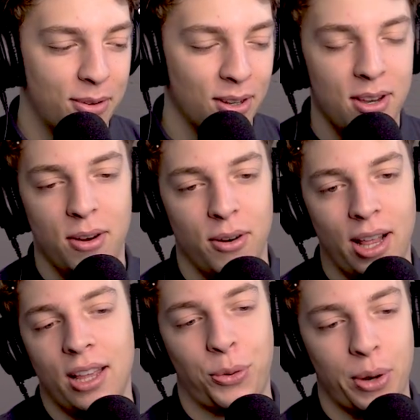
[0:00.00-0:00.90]
Yeah, so you're
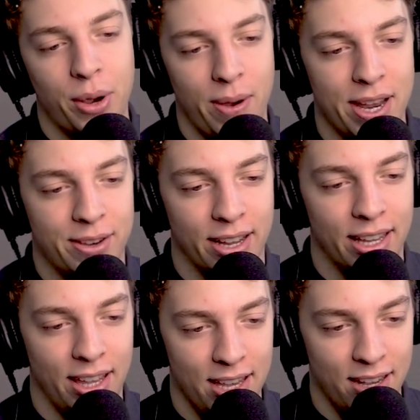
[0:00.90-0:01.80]
like three away, go.
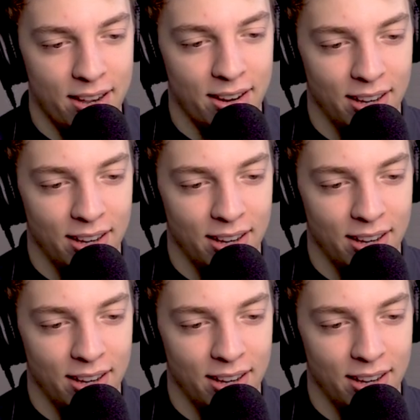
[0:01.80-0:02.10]
Jelly. There you go.